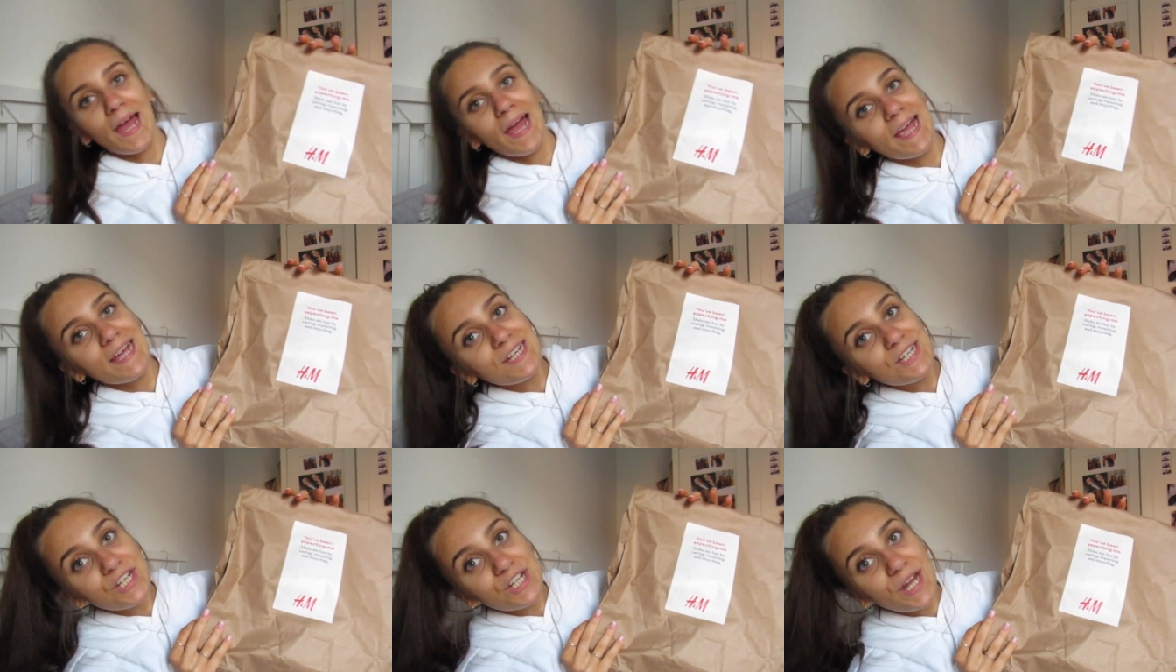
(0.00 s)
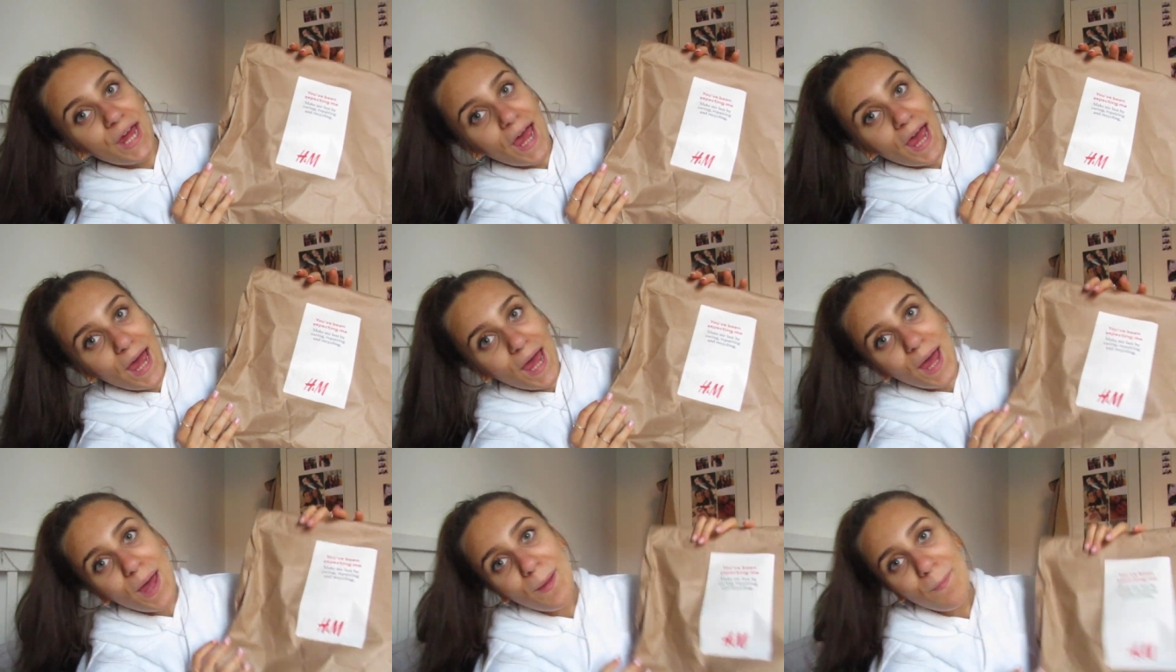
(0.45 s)
H&M.
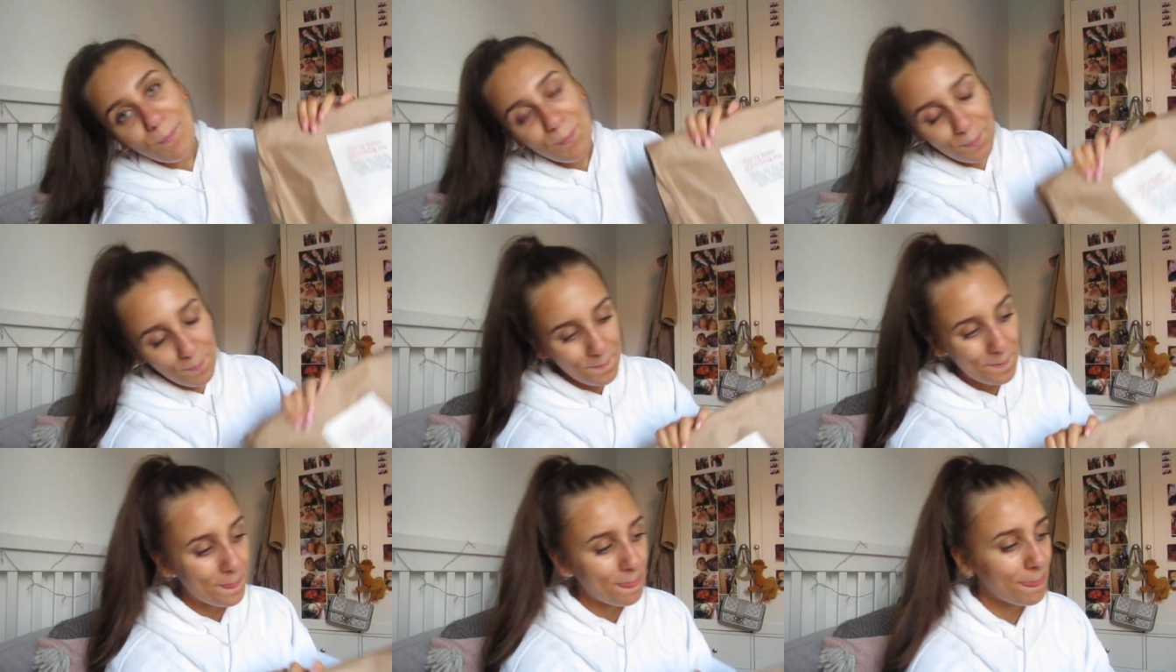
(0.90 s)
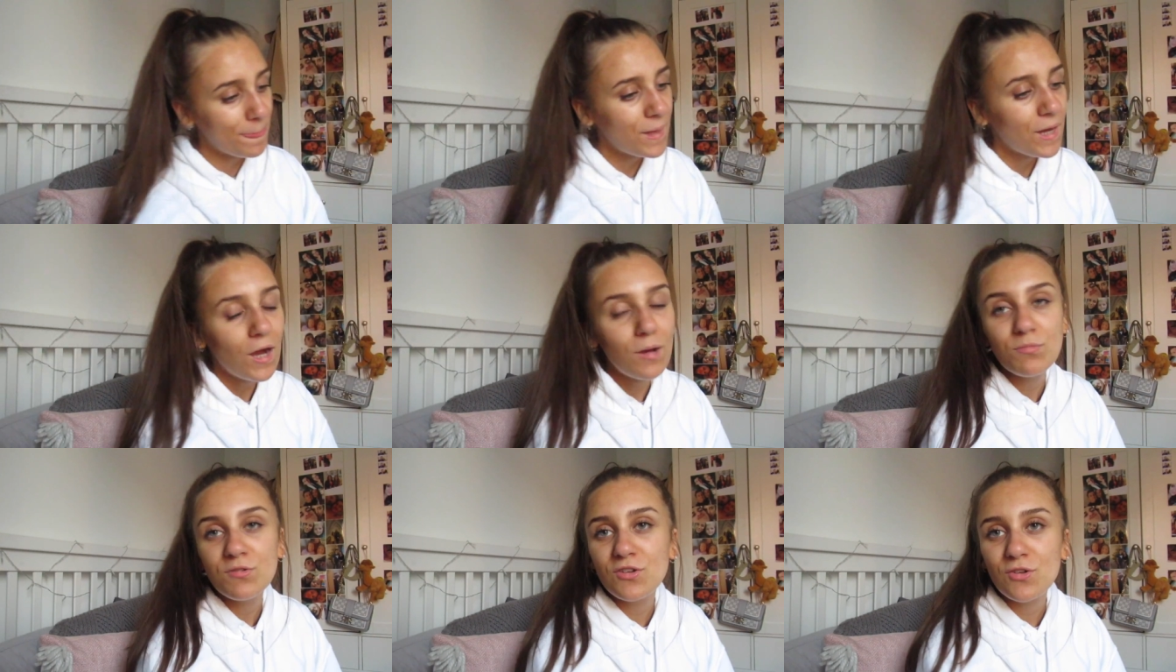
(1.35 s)

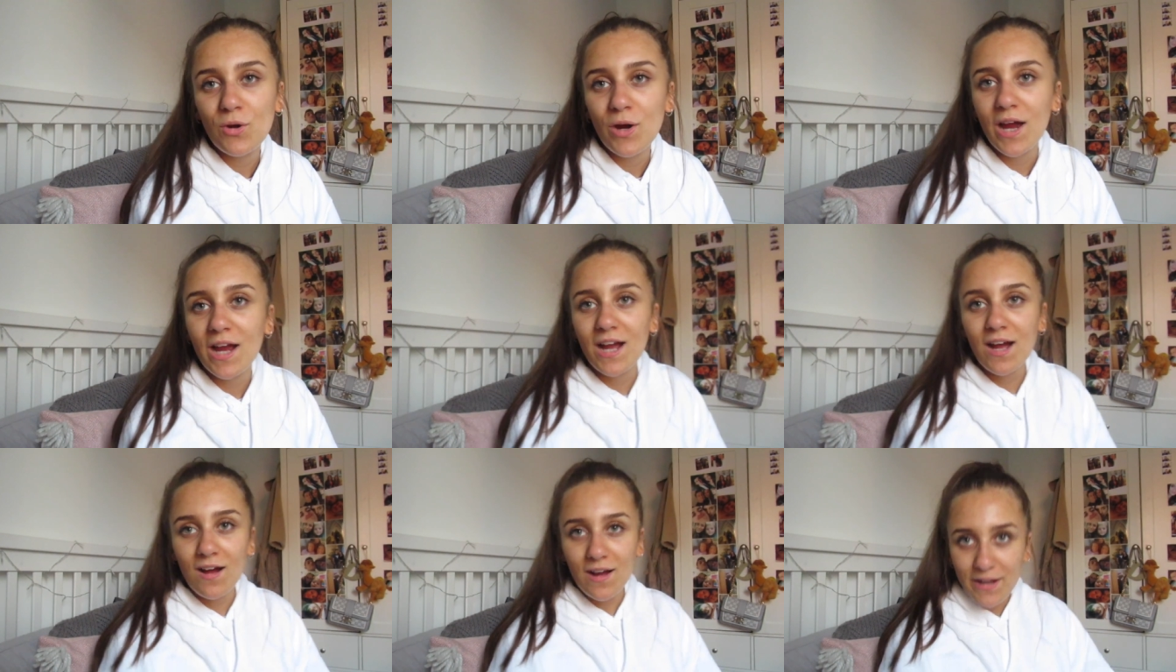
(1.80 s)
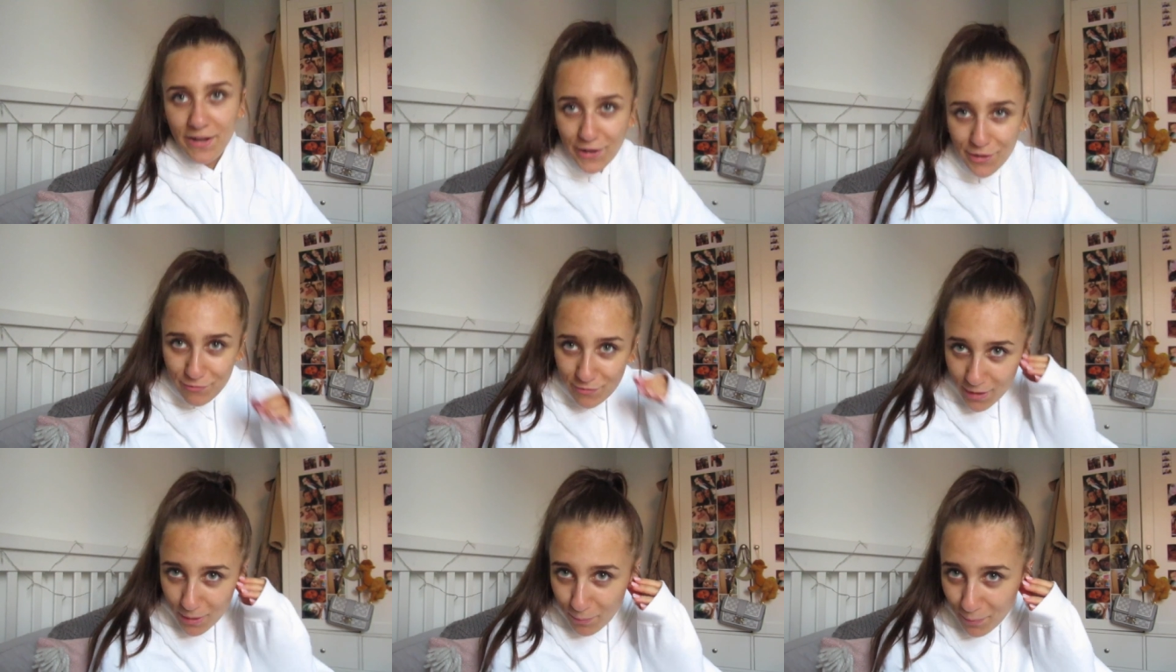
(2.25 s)
I'm sorry, I can't get
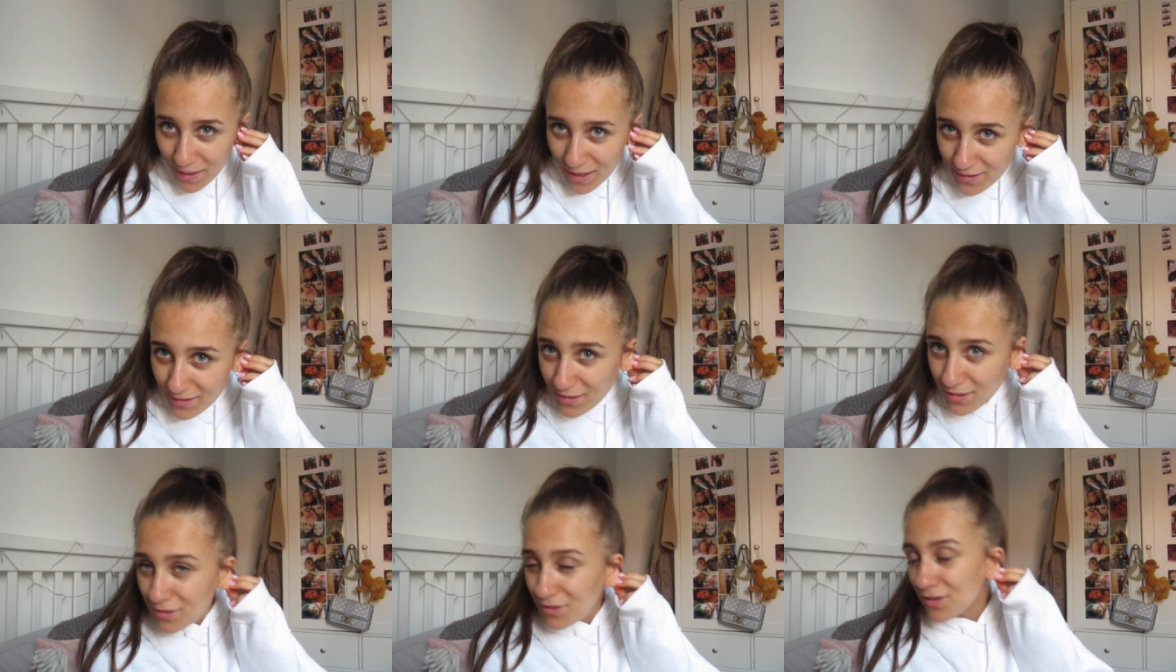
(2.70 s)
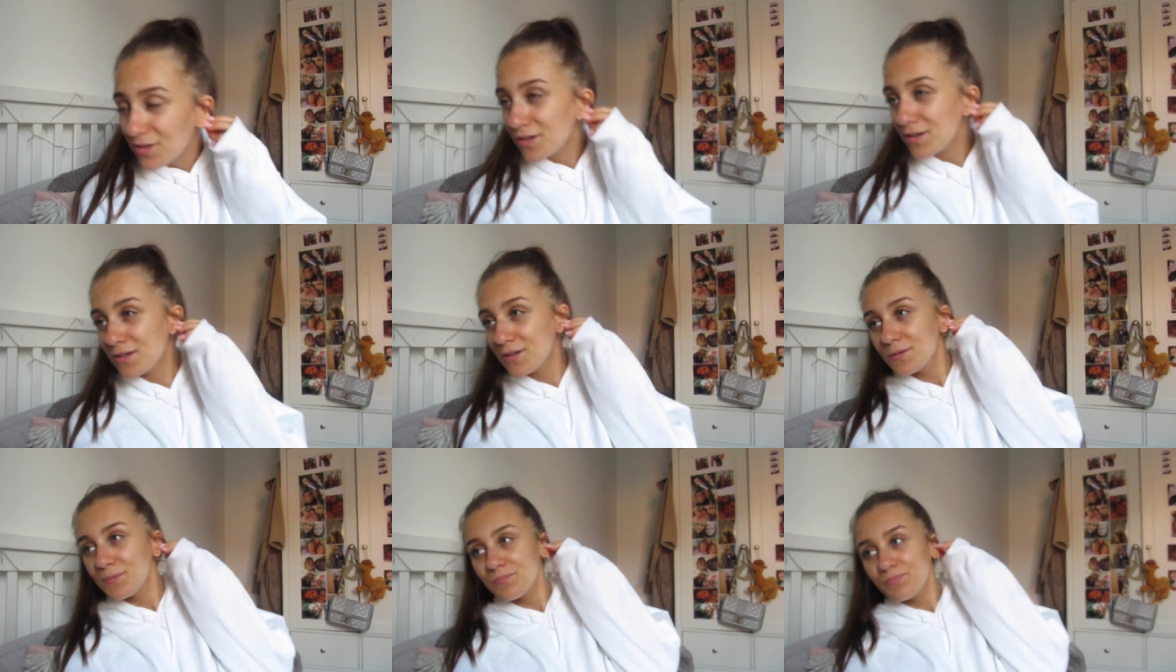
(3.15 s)
over how bad I
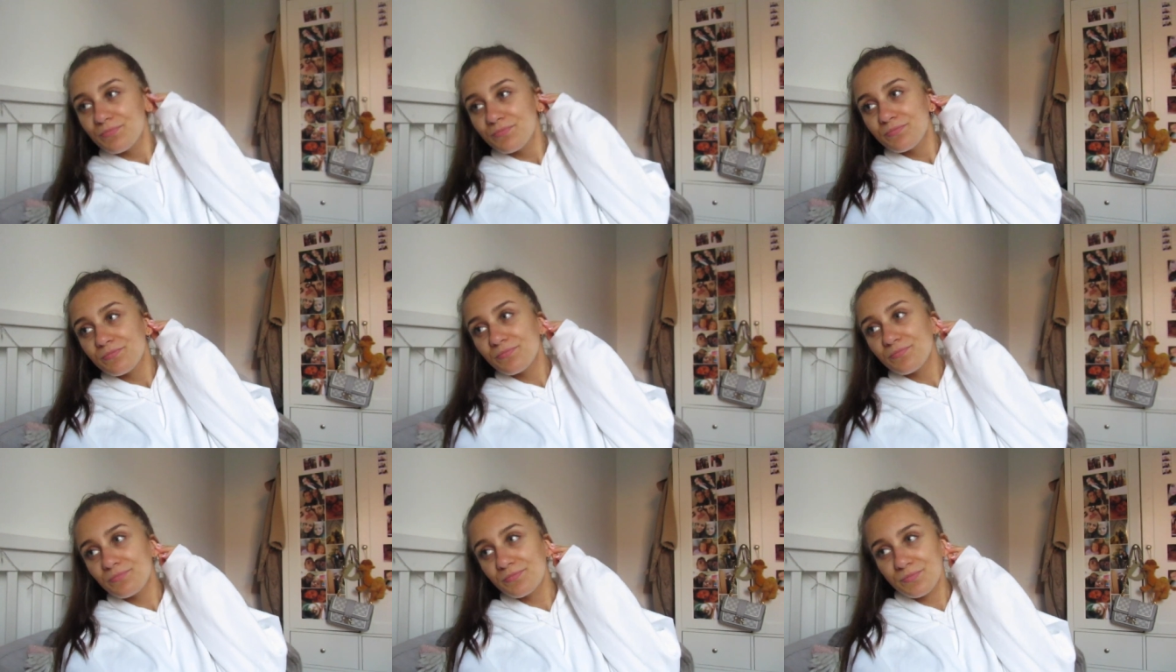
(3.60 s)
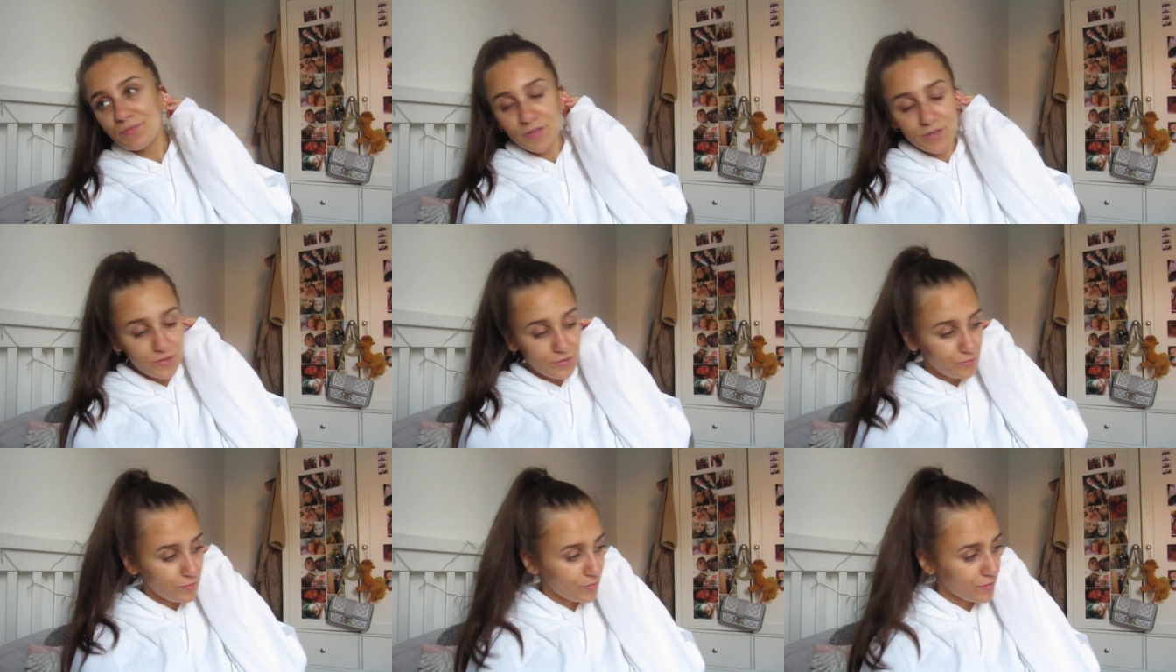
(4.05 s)
look.
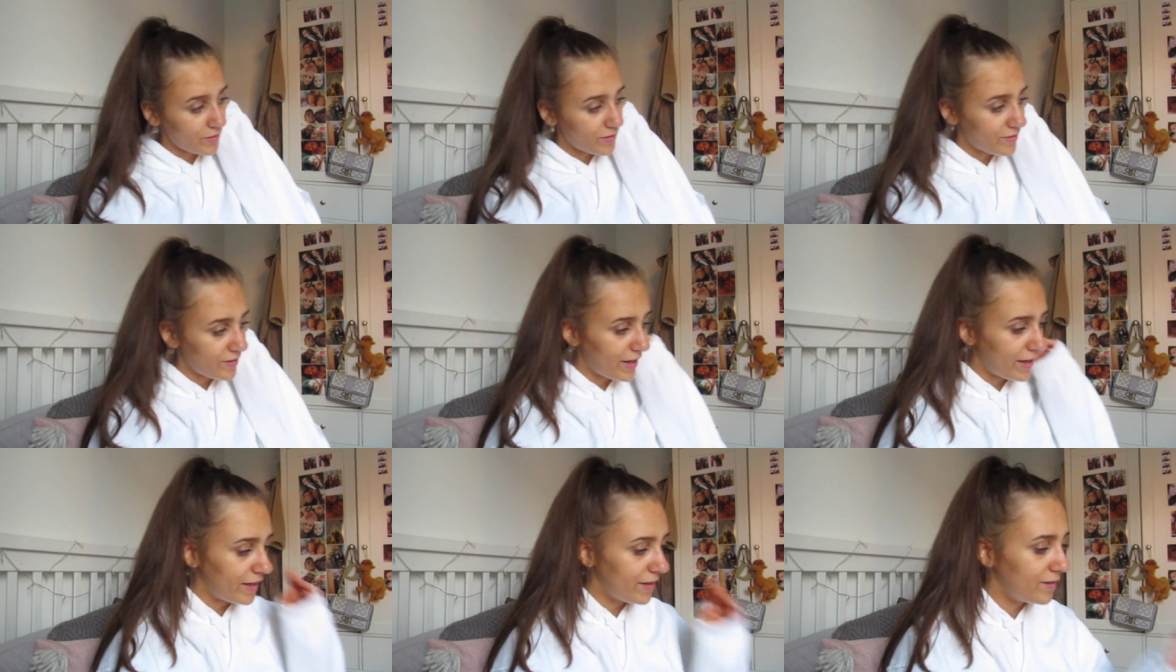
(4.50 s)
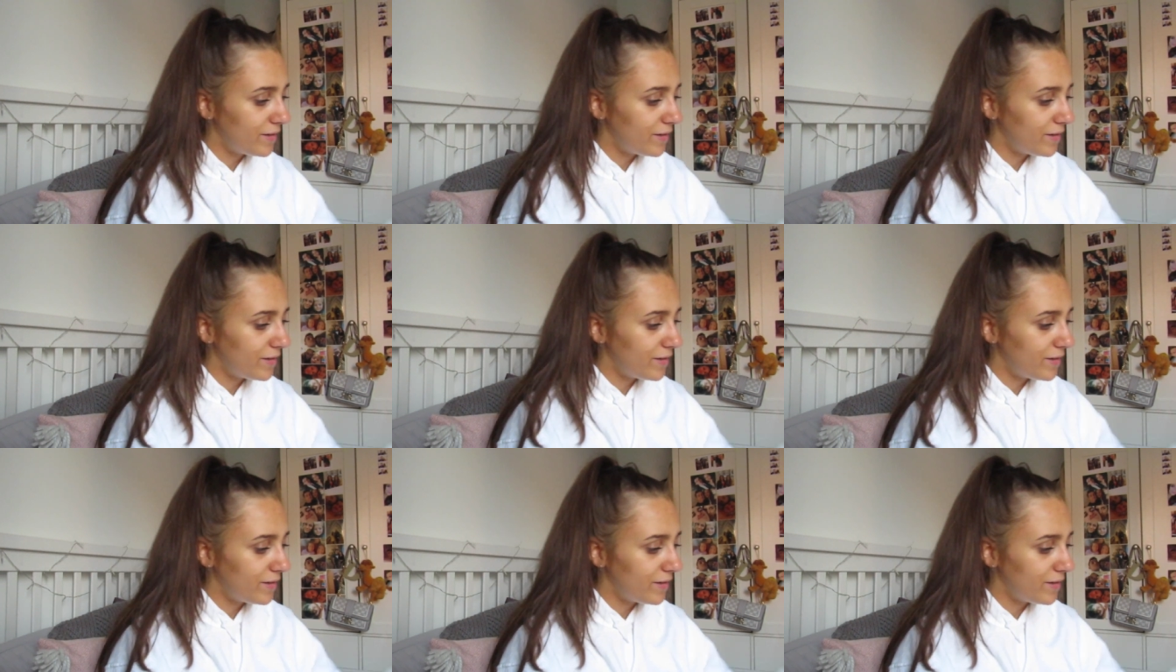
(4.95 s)
It's not a good day.